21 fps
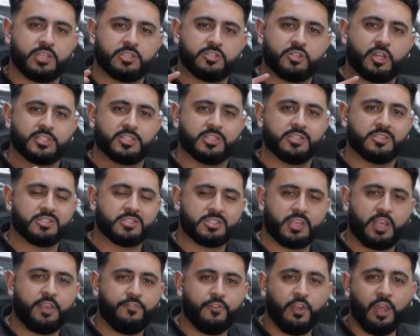is nice and
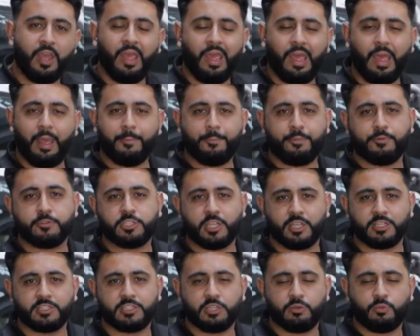safe and
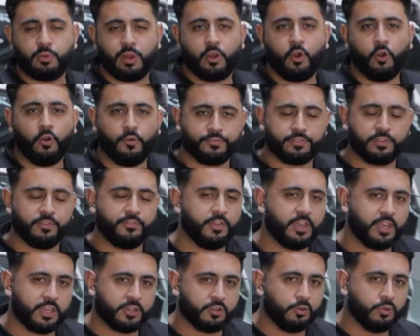protected when off the
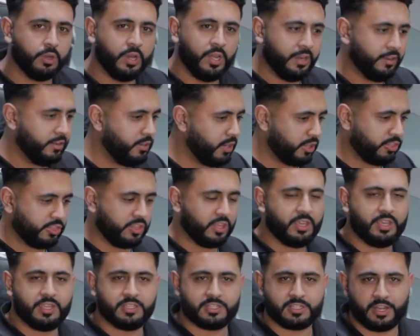vehicle.
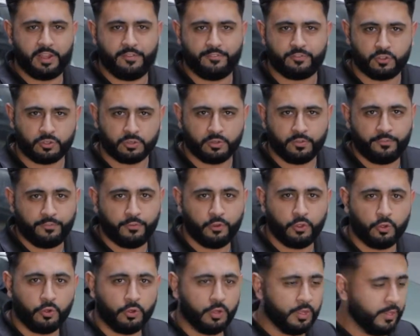Nothing is left on the
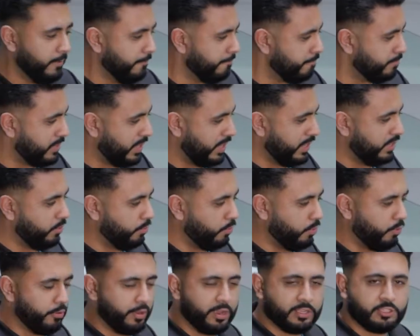floor. Then
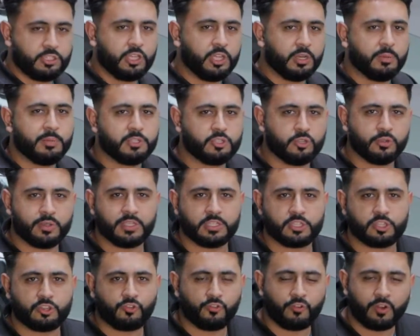what we're actually going to be doing
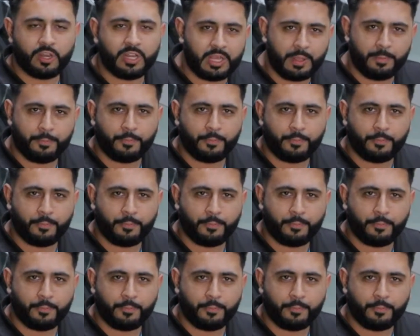is 3D